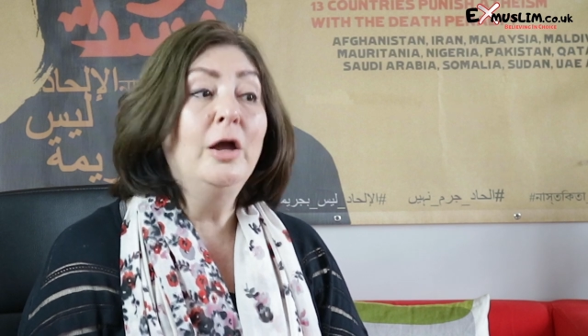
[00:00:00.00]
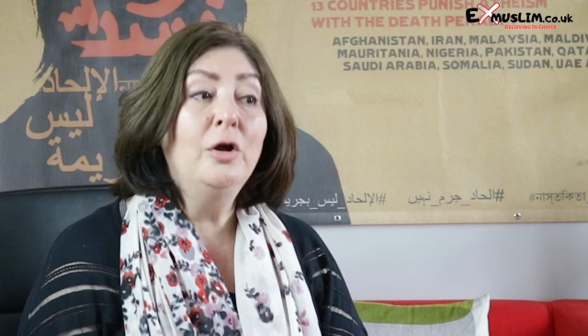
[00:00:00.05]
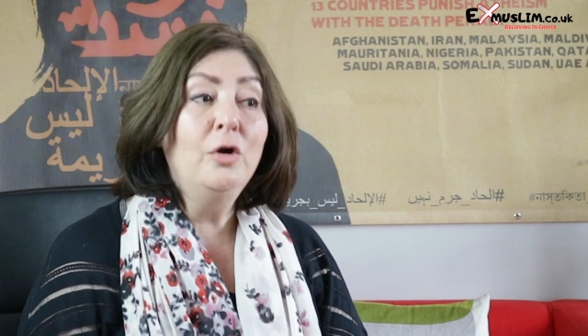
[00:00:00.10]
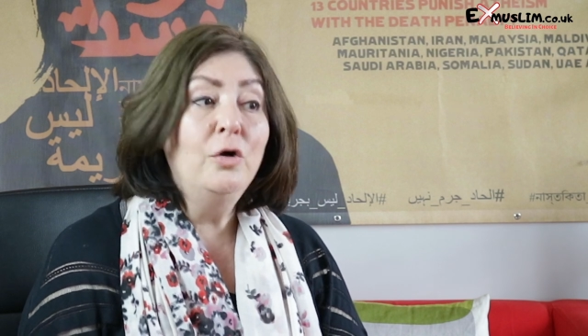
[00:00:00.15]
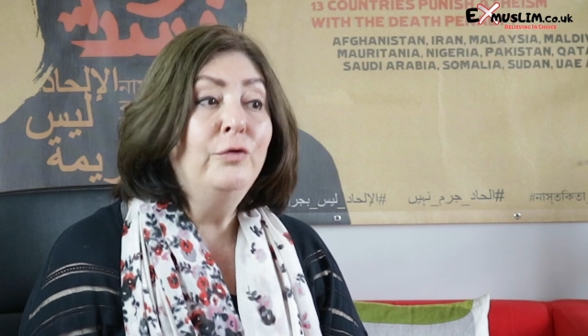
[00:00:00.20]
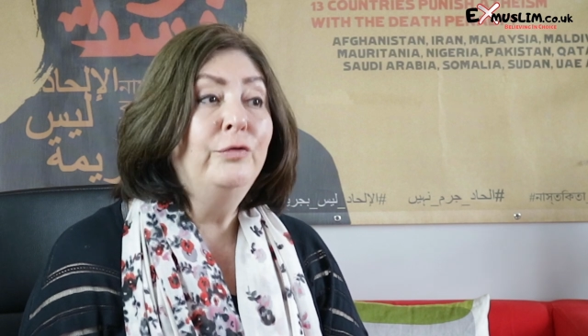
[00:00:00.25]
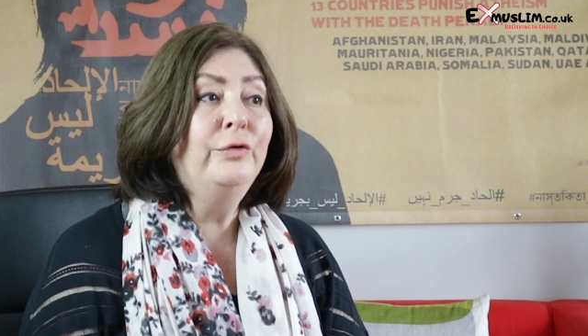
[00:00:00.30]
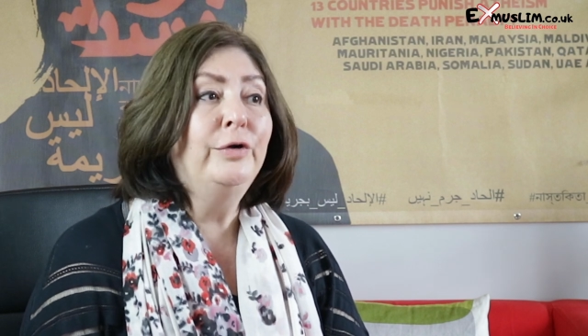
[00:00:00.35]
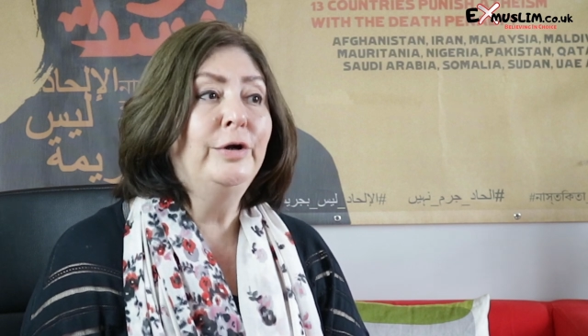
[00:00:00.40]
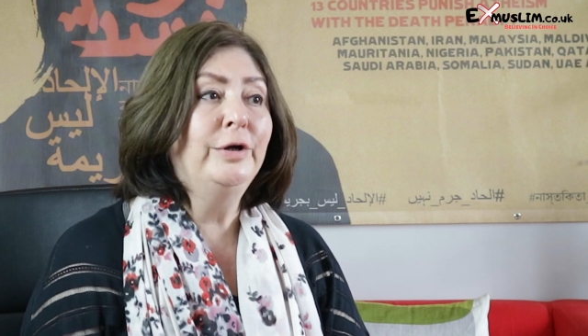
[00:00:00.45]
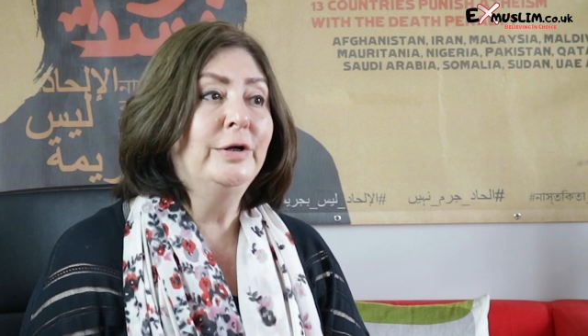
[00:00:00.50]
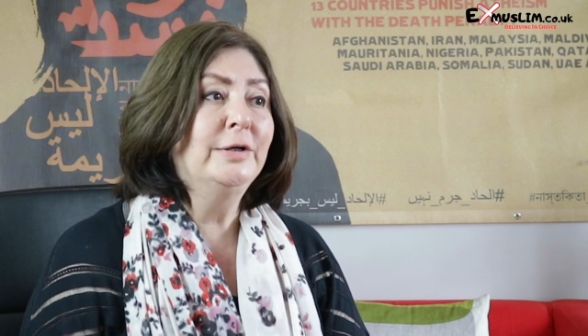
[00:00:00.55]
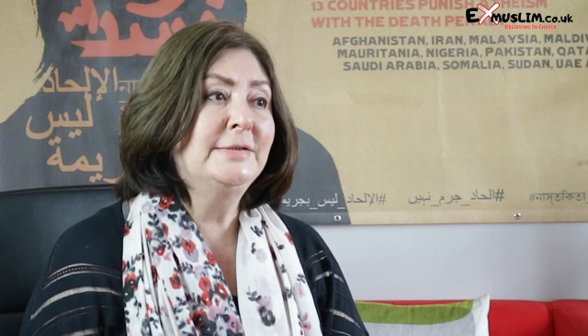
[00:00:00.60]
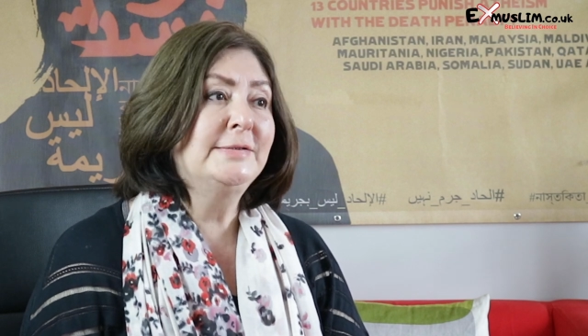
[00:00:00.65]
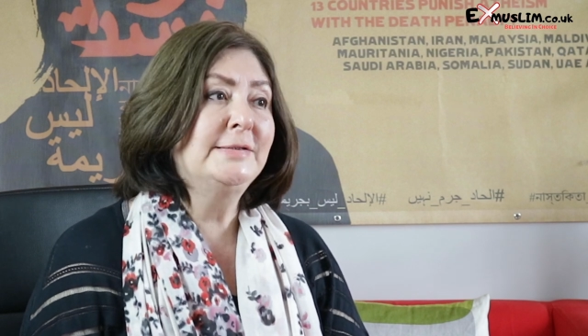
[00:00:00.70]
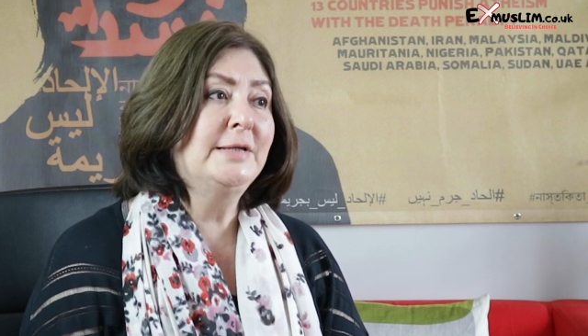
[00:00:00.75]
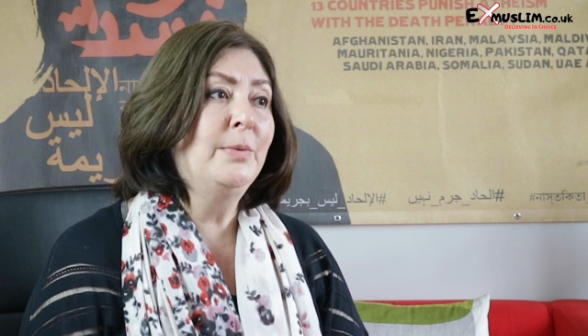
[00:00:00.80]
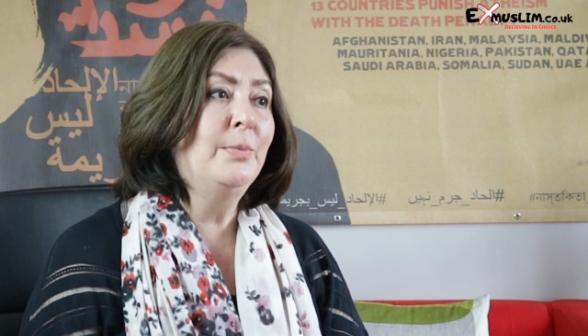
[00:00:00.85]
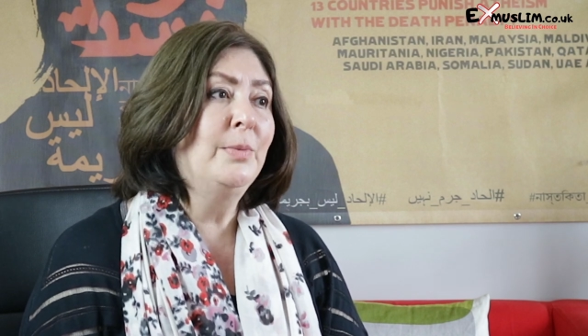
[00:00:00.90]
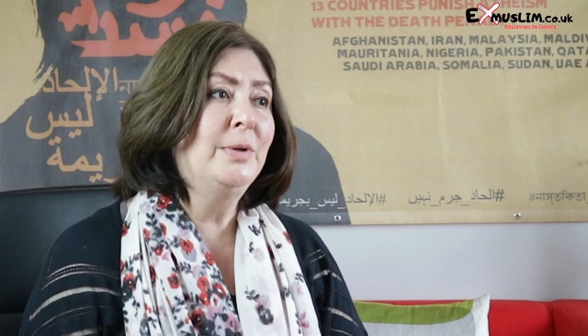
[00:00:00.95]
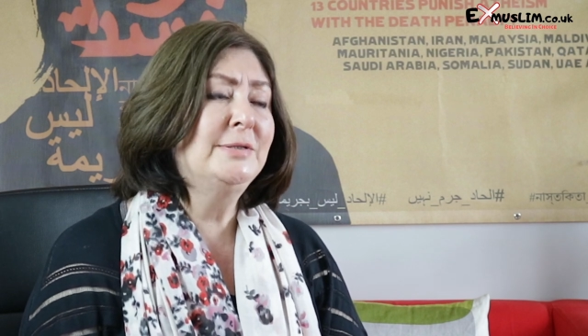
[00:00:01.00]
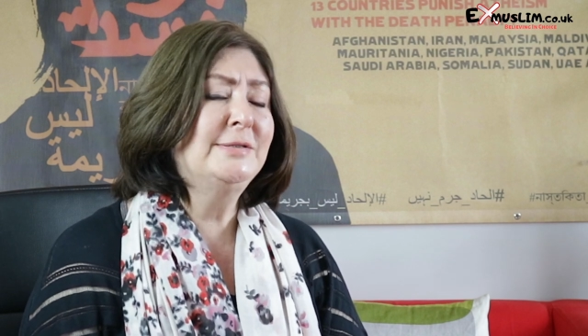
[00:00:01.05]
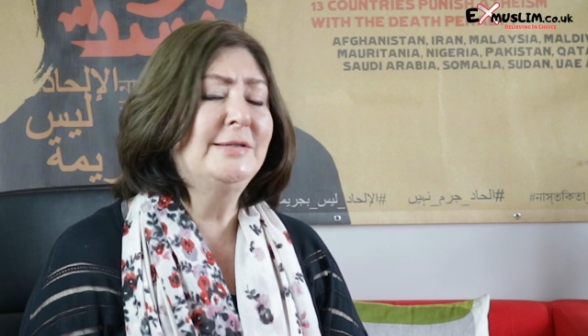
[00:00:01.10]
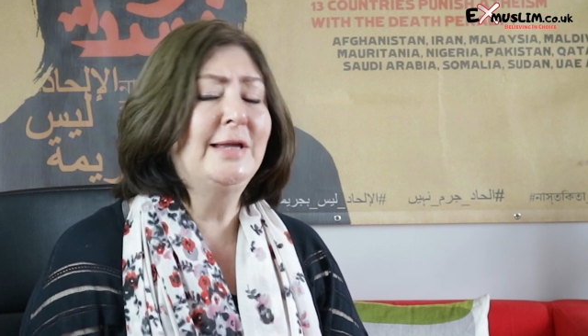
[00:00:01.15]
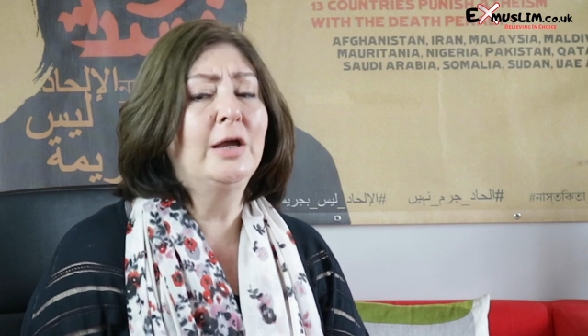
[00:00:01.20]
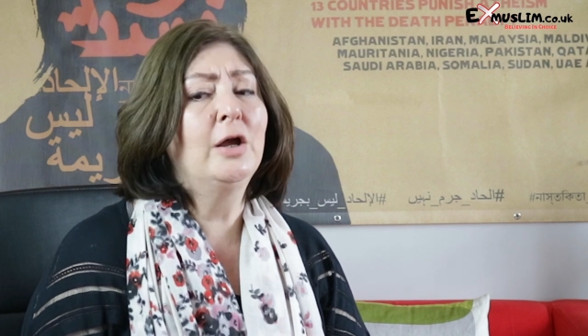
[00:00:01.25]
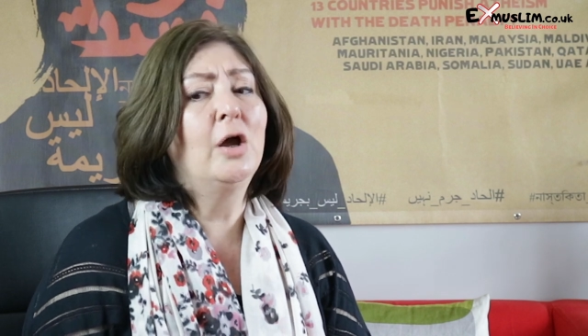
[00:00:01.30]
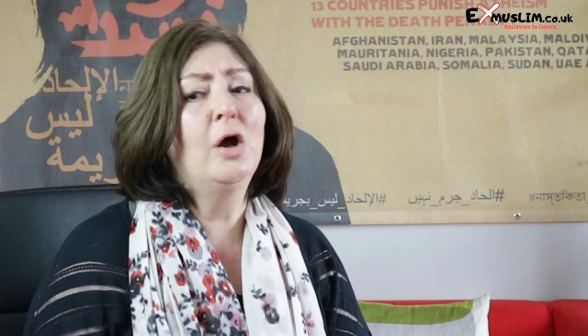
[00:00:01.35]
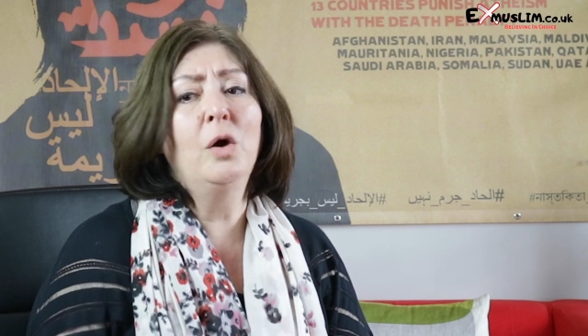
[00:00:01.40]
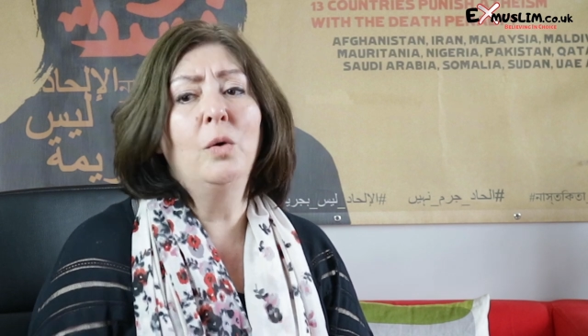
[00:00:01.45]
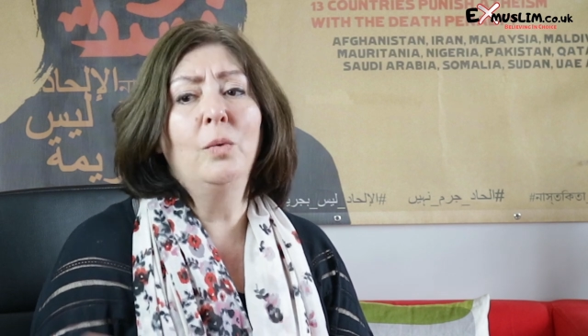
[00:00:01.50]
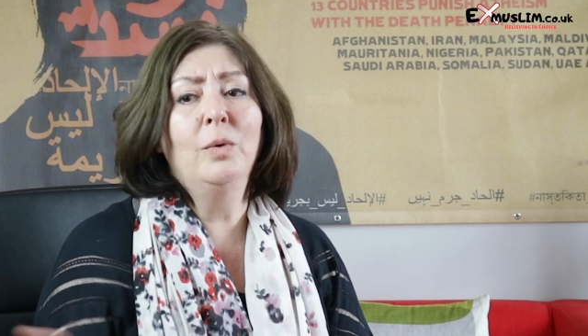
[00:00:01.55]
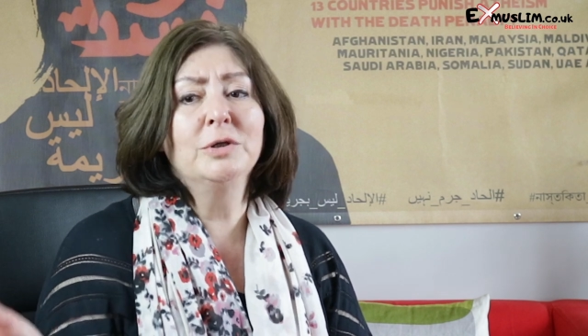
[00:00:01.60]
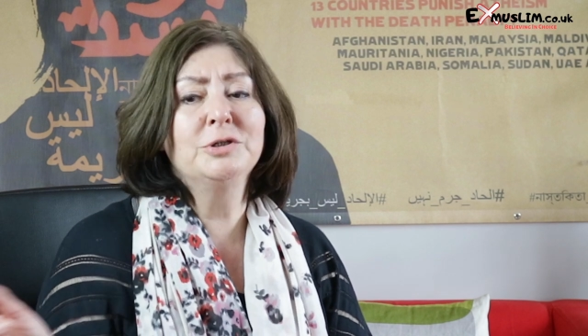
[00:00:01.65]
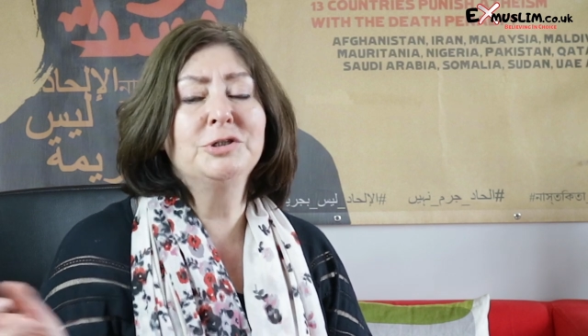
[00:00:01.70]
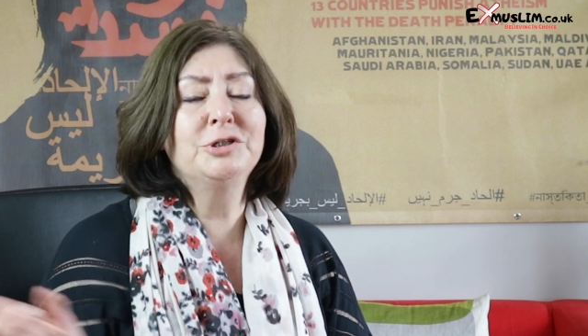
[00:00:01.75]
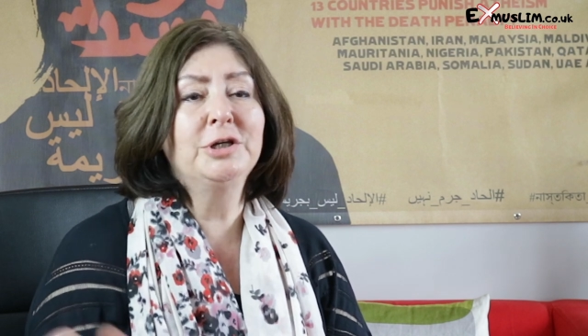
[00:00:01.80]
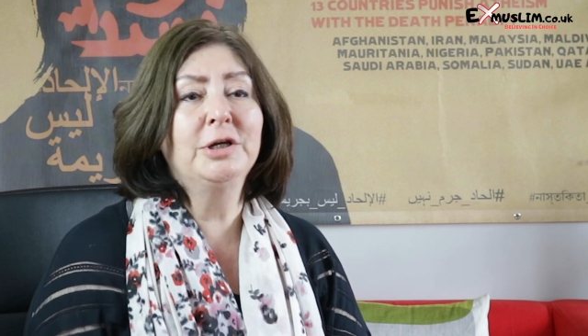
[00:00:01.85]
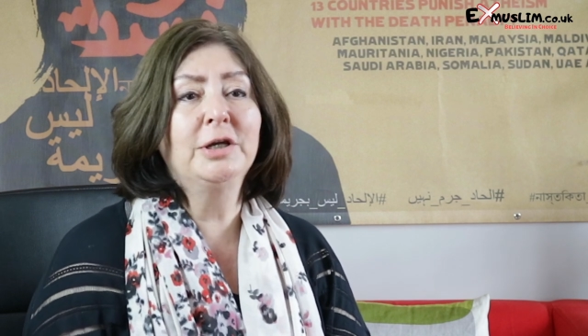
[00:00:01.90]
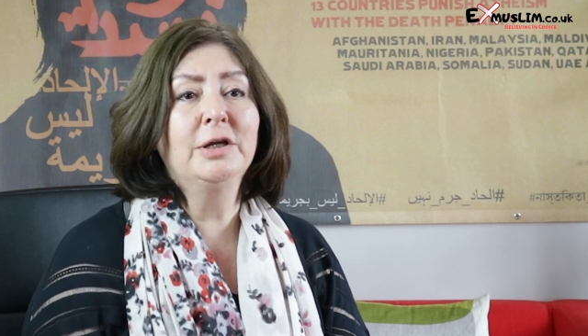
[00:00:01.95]
I overheard someone saying, "Oh
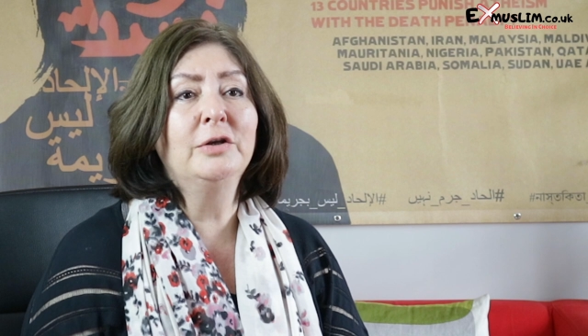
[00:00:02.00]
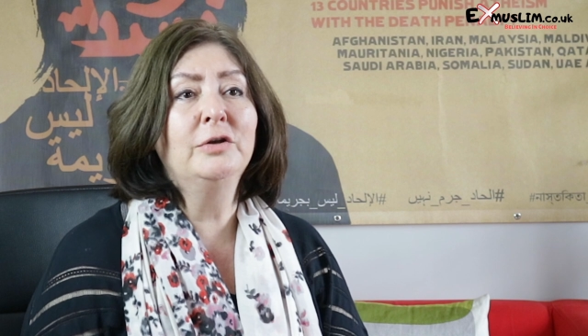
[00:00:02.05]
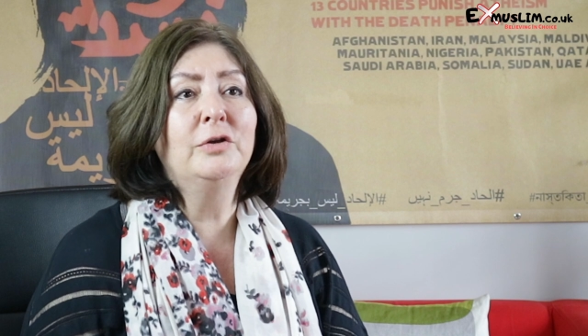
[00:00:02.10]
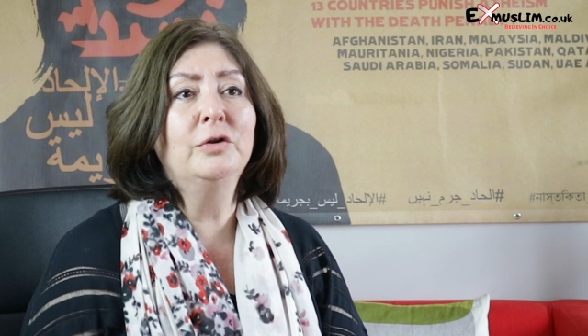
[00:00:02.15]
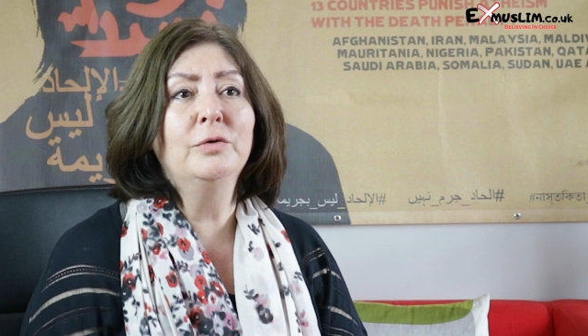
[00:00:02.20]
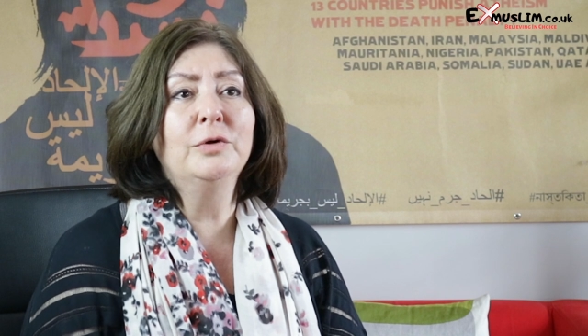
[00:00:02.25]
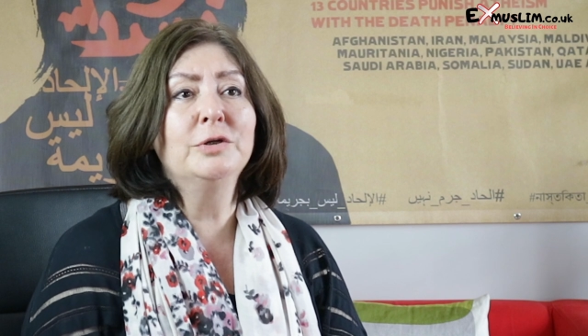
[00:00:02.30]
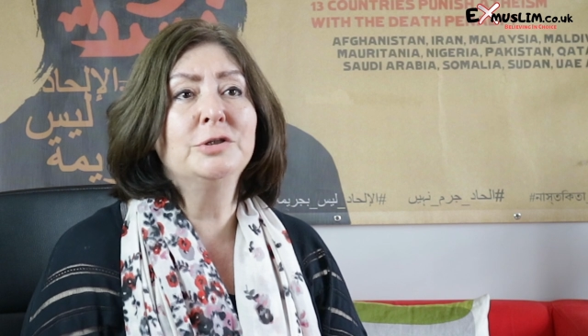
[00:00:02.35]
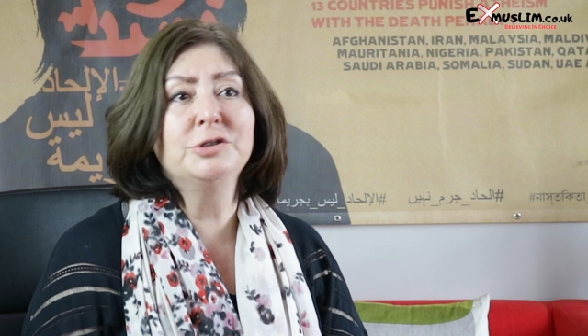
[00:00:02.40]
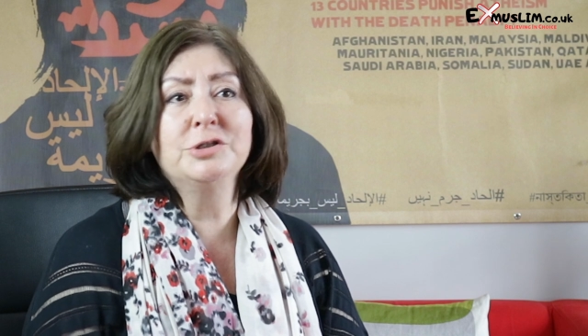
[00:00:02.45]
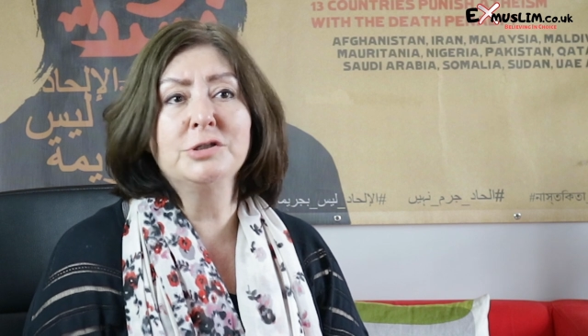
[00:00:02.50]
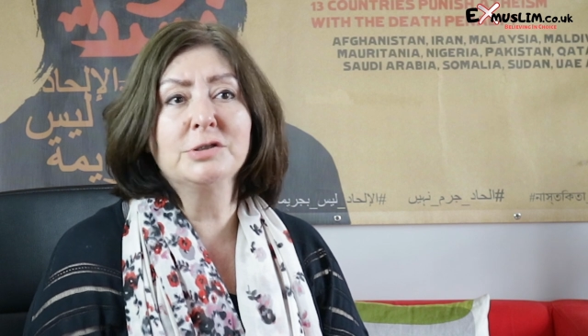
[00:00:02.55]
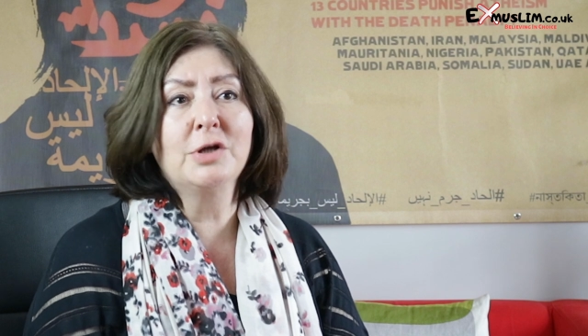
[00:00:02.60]
well, she can do it.